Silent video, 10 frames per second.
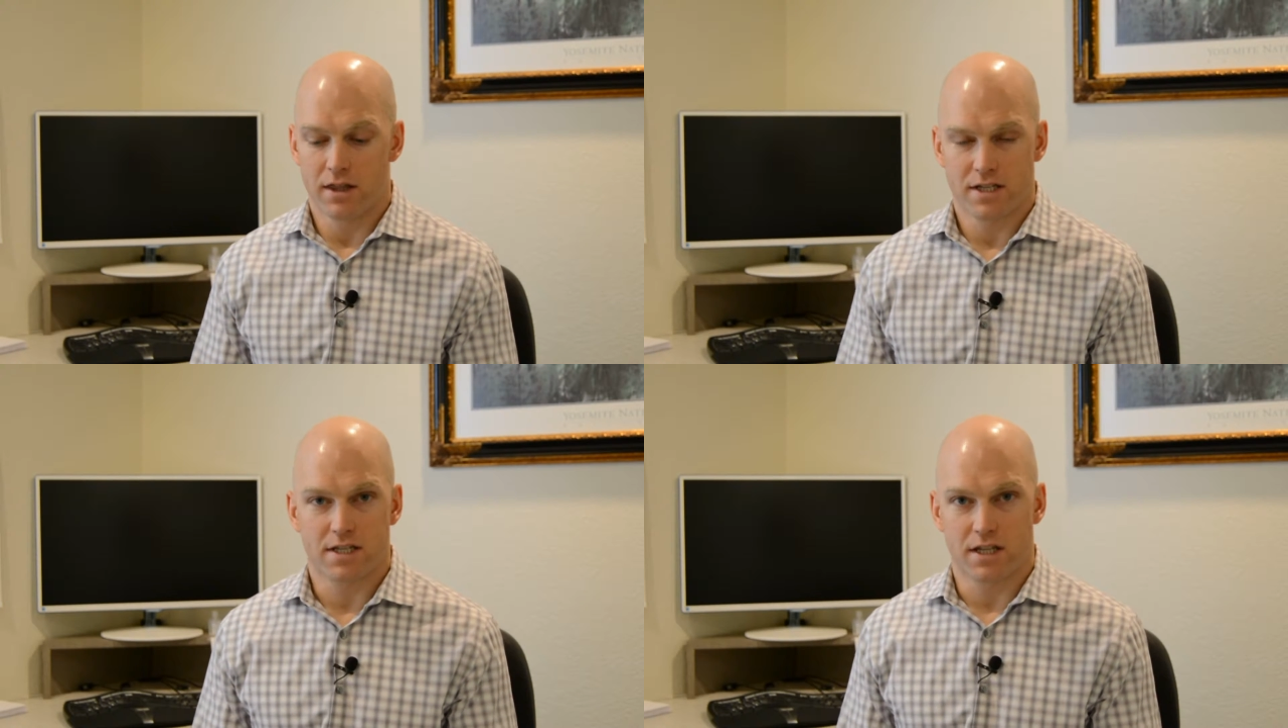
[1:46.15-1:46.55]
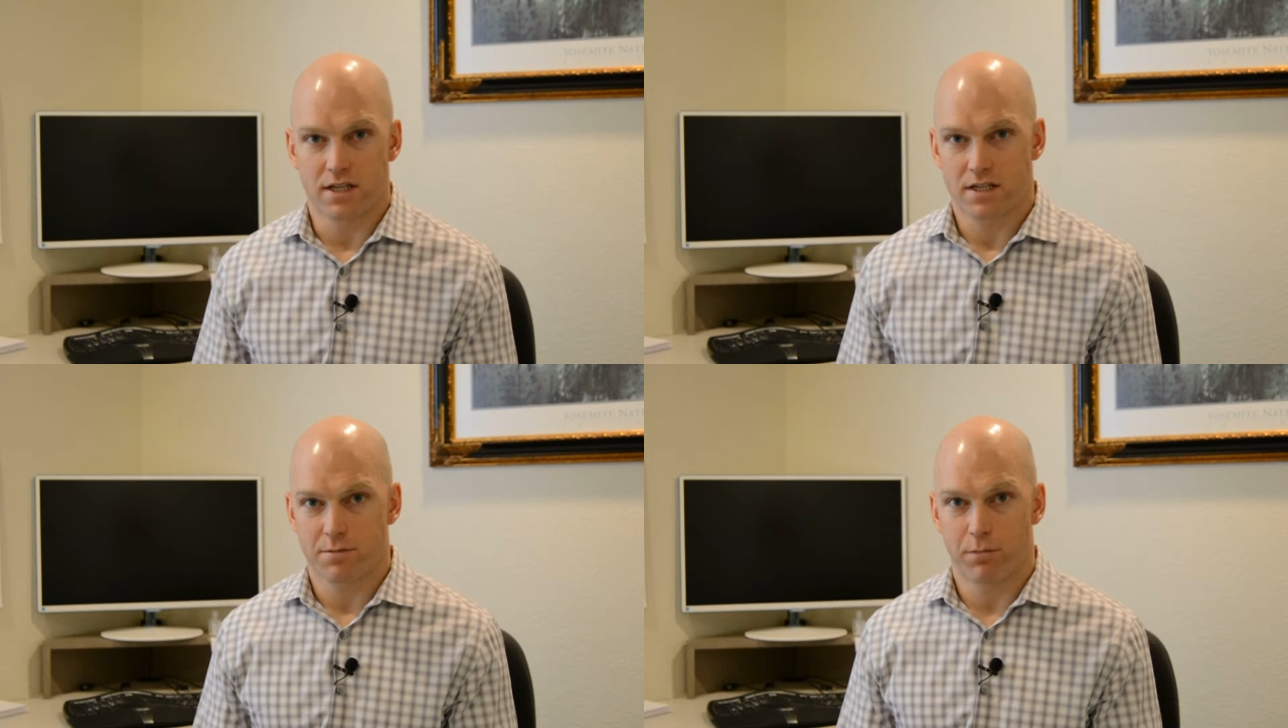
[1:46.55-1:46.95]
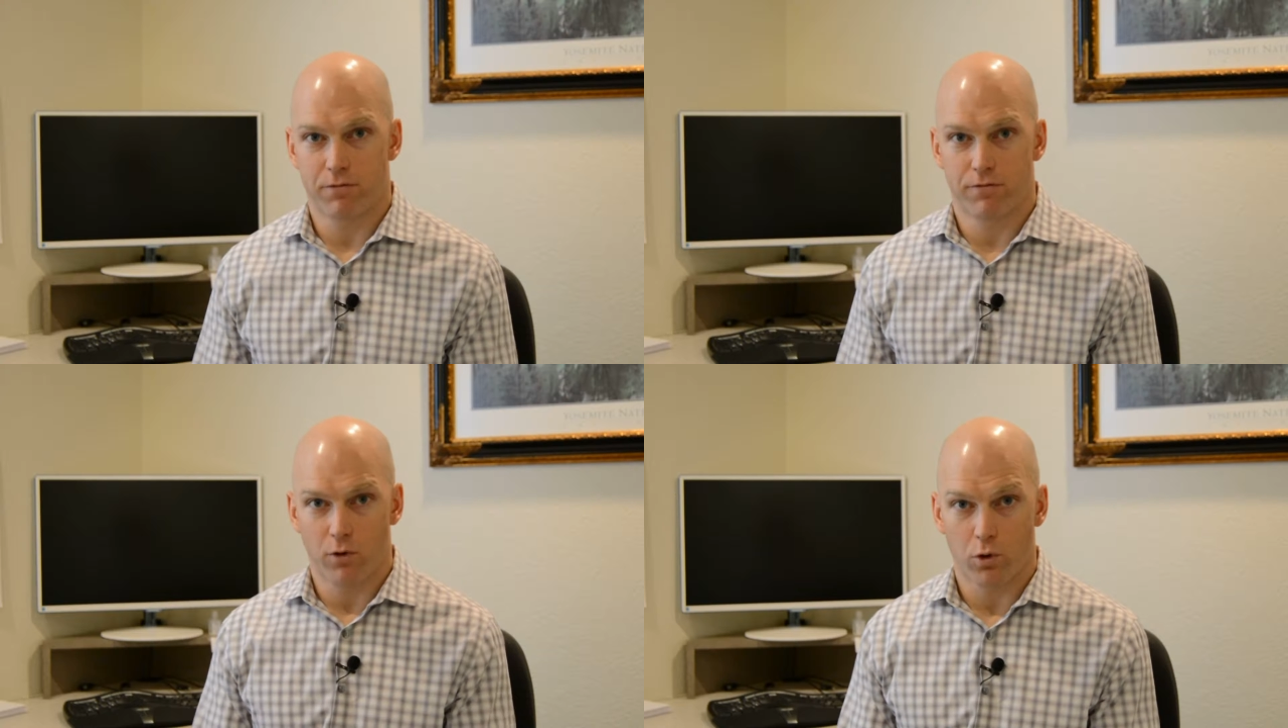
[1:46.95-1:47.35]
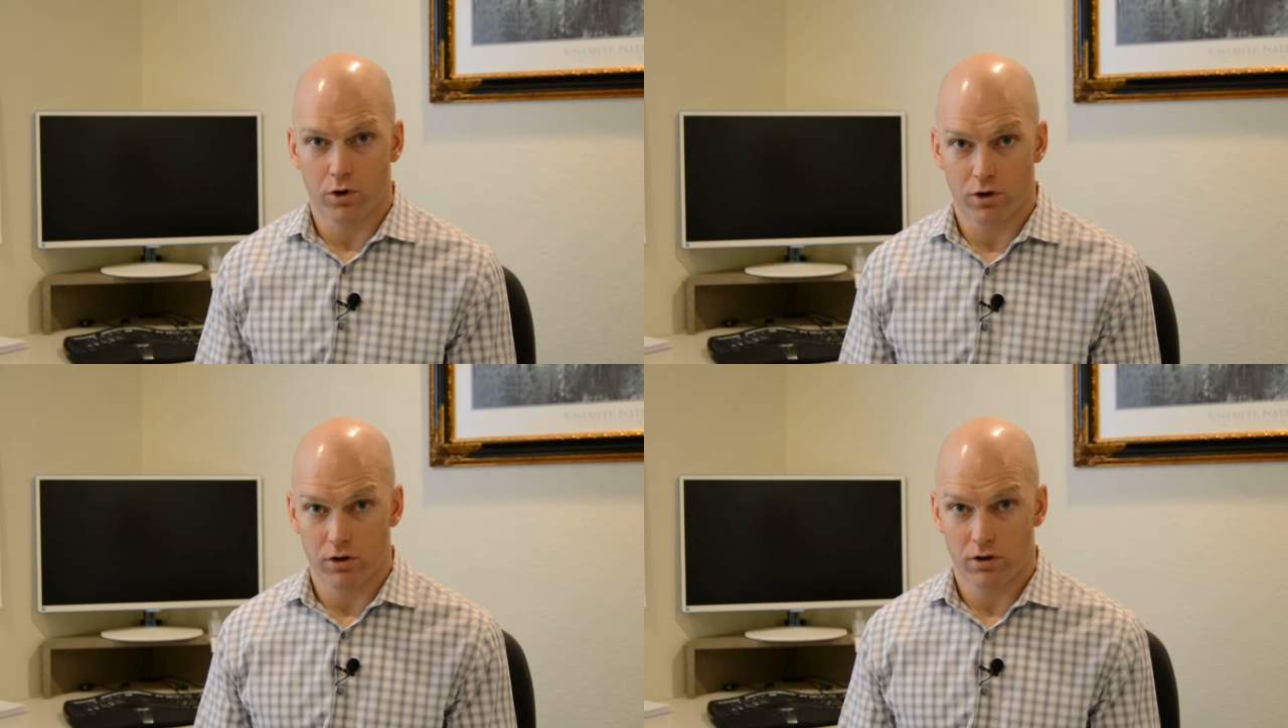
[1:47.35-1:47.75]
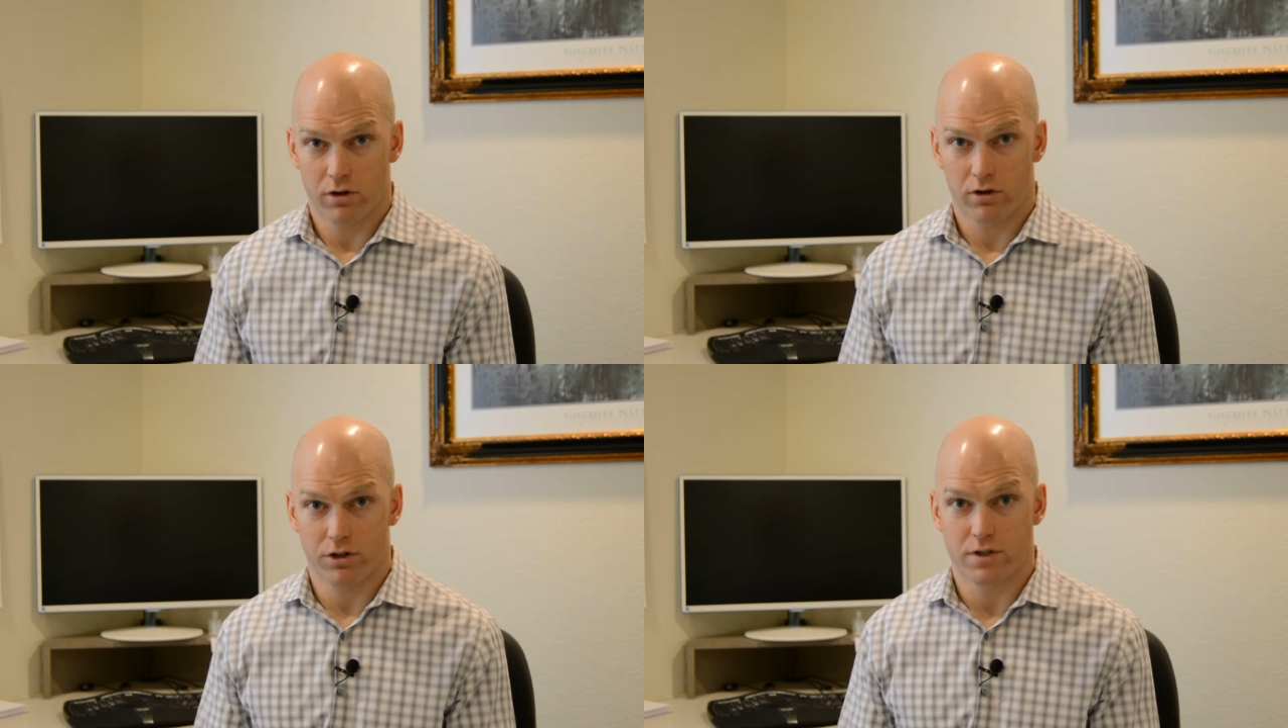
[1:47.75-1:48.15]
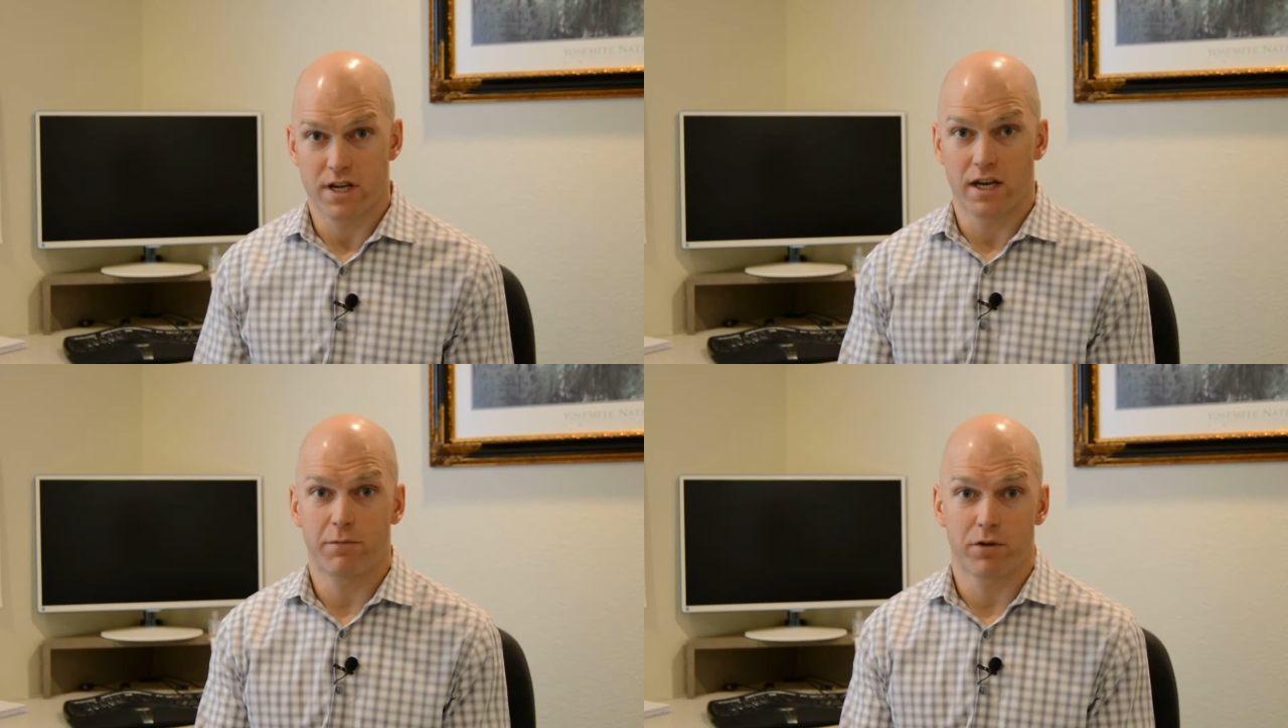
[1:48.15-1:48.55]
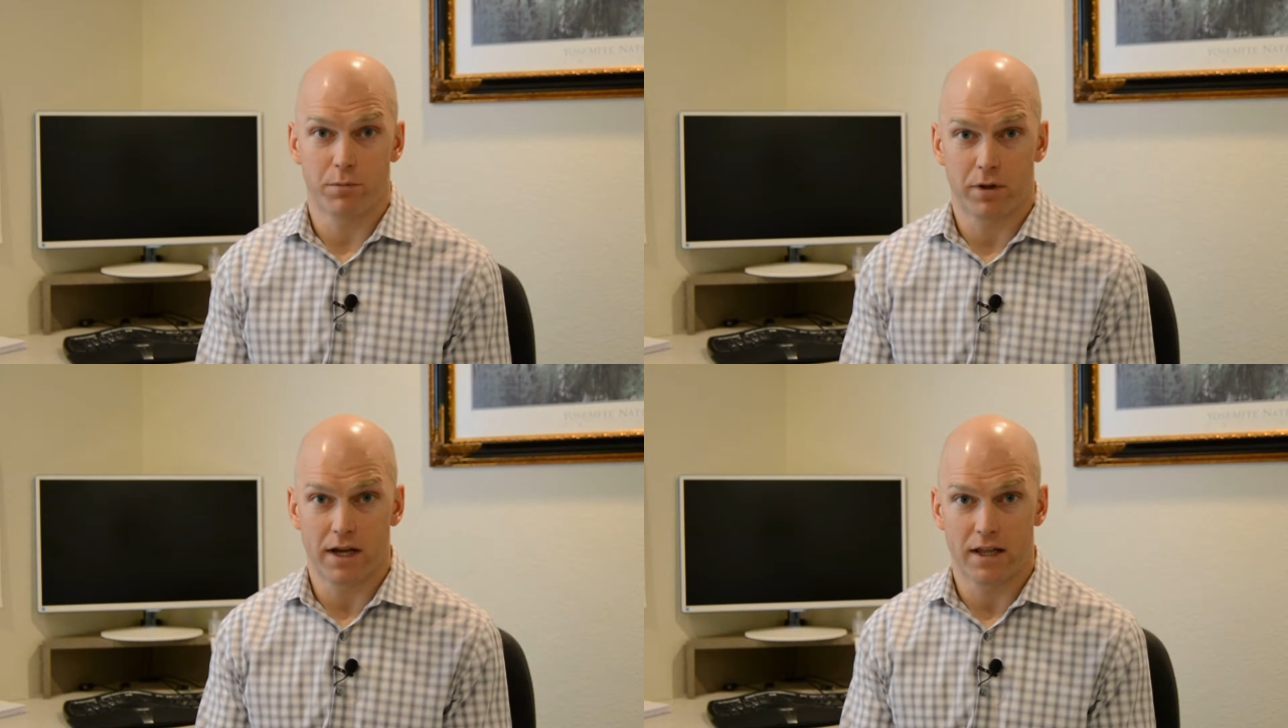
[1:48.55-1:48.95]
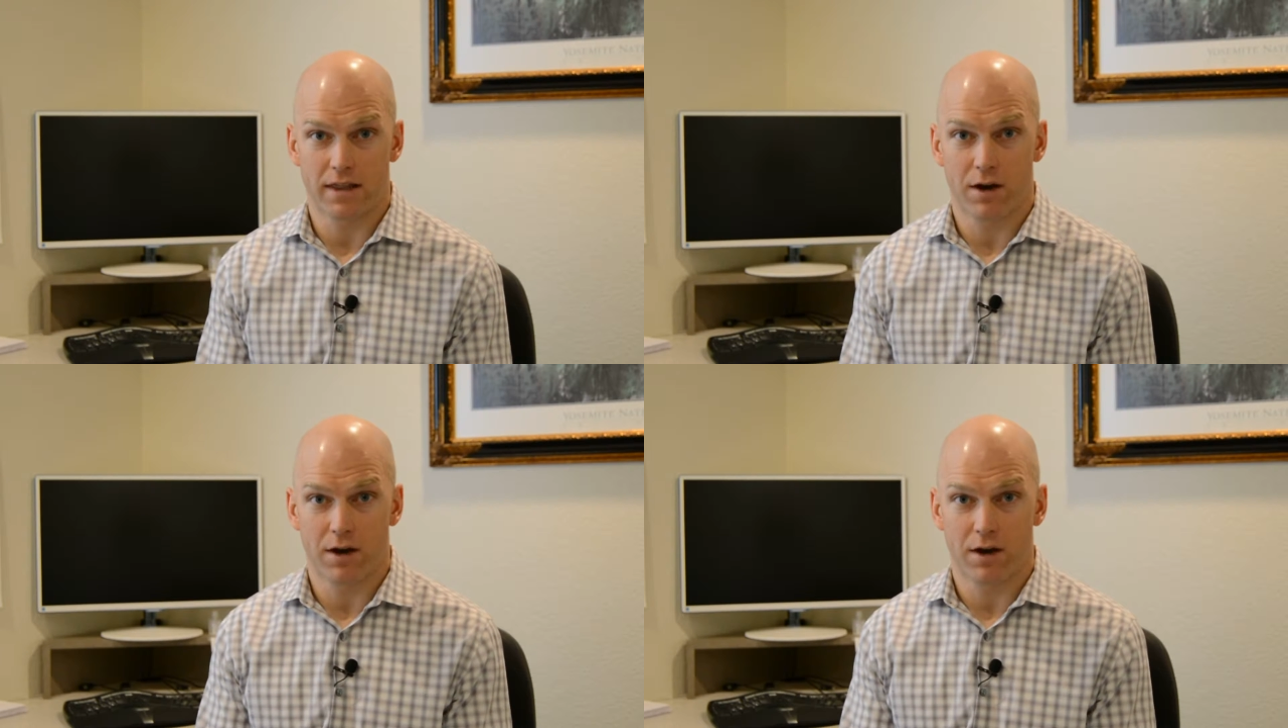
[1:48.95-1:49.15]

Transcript: this list before you sign up for the plan.